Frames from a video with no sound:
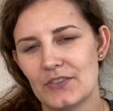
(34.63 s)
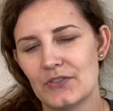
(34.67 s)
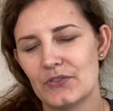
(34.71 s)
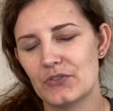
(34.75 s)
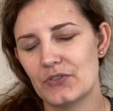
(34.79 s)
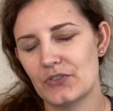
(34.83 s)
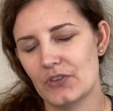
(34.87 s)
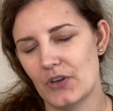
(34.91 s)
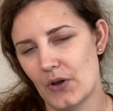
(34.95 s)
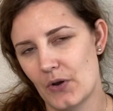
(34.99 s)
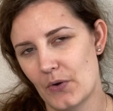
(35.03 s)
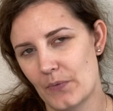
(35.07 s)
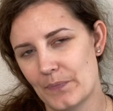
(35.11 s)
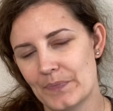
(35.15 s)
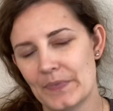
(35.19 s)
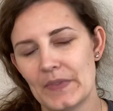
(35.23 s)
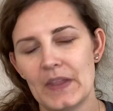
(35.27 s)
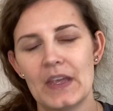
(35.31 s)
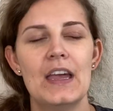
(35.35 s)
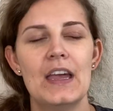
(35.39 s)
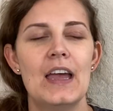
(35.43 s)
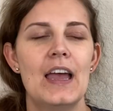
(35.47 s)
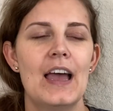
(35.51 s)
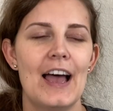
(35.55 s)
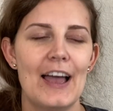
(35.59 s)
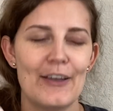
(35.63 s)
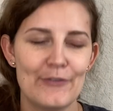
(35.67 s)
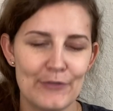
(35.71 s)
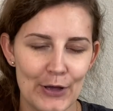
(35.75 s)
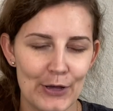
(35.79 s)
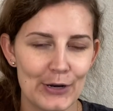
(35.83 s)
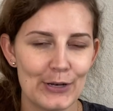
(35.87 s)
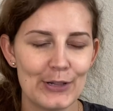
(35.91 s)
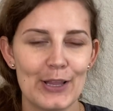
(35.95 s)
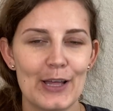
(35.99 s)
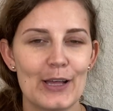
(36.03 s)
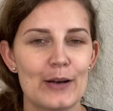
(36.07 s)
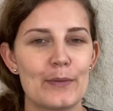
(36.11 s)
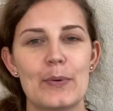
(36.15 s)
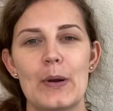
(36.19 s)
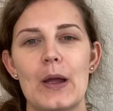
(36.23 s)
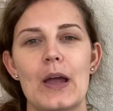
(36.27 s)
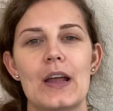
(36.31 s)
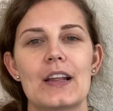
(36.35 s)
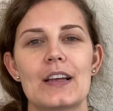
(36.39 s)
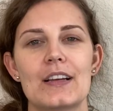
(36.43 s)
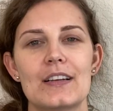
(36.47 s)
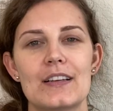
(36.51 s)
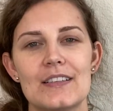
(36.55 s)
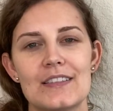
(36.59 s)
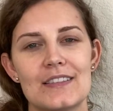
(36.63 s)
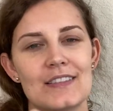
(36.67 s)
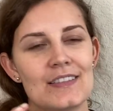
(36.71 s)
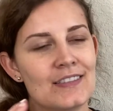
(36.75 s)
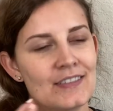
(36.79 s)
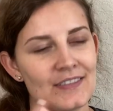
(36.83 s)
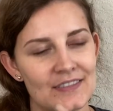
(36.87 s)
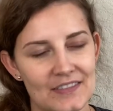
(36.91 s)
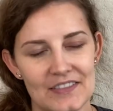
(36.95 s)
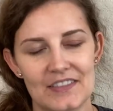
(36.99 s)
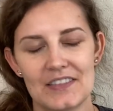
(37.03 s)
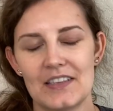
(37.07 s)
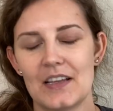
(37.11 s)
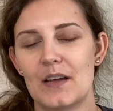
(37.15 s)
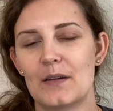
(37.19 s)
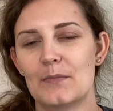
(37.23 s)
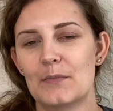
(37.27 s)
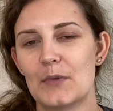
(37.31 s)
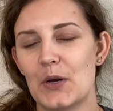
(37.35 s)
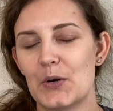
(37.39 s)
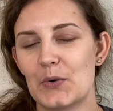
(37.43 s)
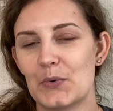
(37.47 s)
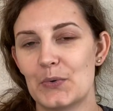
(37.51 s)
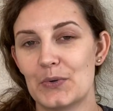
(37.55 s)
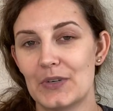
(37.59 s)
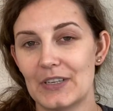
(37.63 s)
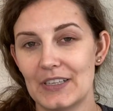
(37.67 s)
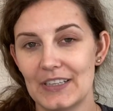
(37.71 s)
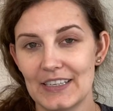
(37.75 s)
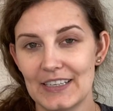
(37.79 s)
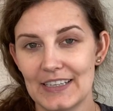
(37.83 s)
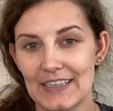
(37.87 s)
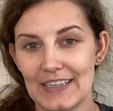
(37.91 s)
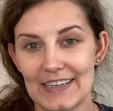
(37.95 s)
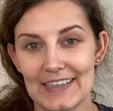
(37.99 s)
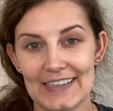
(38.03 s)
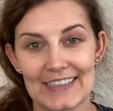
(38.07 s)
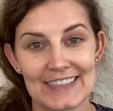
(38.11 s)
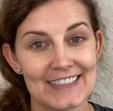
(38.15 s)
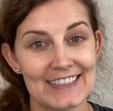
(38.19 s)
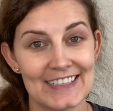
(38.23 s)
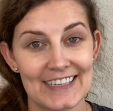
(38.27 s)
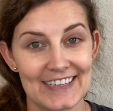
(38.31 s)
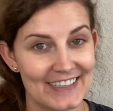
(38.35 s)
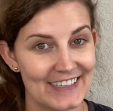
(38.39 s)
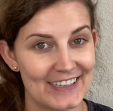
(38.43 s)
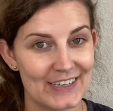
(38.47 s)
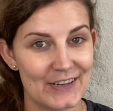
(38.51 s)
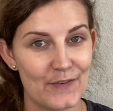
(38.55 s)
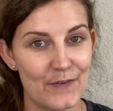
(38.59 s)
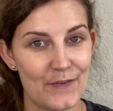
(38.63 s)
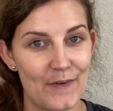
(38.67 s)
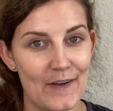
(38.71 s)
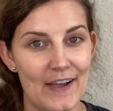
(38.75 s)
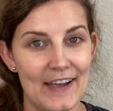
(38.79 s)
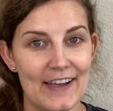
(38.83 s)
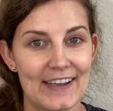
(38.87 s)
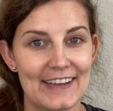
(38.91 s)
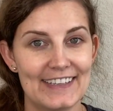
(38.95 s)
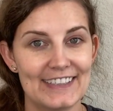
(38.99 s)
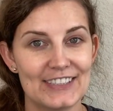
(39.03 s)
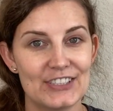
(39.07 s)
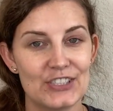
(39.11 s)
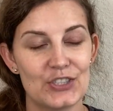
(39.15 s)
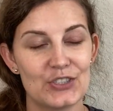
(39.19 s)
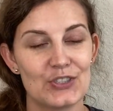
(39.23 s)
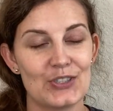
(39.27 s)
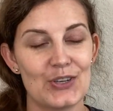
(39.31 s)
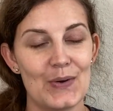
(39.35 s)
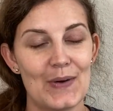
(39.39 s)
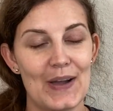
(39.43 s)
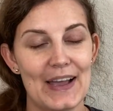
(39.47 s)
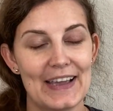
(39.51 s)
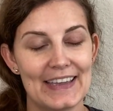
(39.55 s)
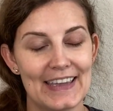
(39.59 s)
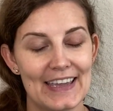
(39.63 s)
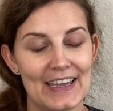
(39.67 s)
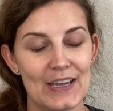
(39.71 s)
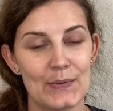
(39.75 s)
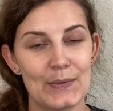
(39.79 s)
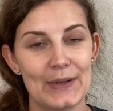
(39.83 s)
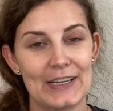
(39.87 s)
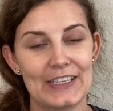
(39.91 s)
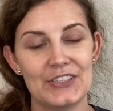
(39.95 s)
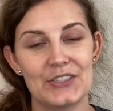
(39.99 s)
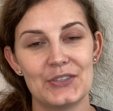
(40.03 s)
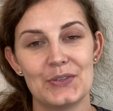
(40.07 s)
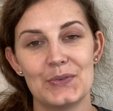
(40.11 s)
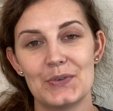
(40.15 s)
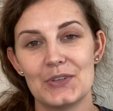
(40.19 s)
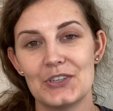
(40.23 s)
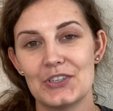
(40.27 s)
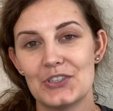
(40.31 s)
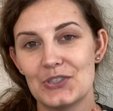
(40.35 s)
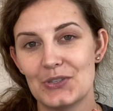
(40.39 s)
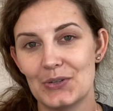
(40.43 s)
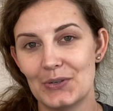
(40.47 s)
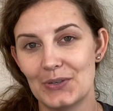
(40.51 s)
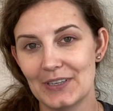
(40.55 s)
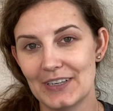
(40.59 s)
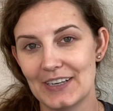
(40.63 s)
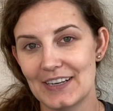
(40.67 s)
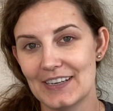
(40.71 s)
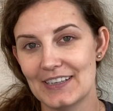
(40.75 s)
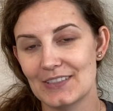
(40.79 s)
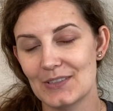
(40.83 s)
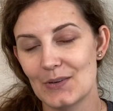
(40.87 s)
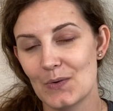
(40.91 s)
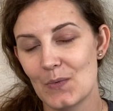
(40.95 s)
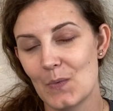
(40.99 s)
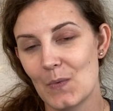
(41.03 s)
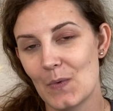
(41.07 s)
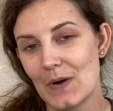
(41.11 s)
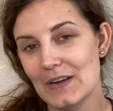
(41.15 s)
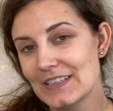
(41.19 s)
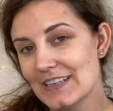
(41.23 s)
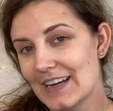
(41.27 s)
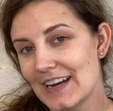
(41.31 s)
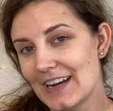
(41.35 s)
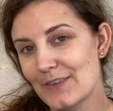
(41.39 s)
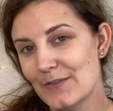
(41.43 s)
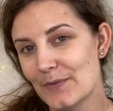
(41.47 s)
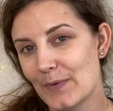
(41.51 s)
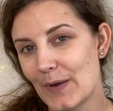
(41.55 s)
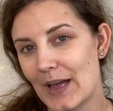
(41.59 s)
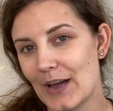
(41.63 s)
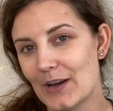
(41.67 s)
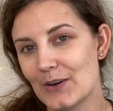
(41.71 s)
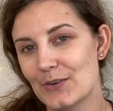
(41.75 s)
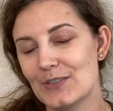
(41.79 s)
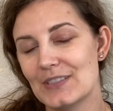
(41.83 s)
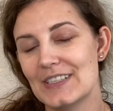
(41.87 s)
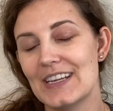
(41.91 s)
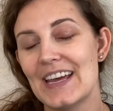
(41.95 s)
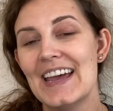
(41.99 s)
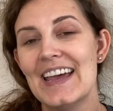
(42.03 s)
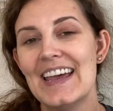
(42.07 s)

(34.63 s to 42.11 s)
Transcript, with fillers: So I found a lot of products, some really exciting finds, so I can't wait to show you guys what I found.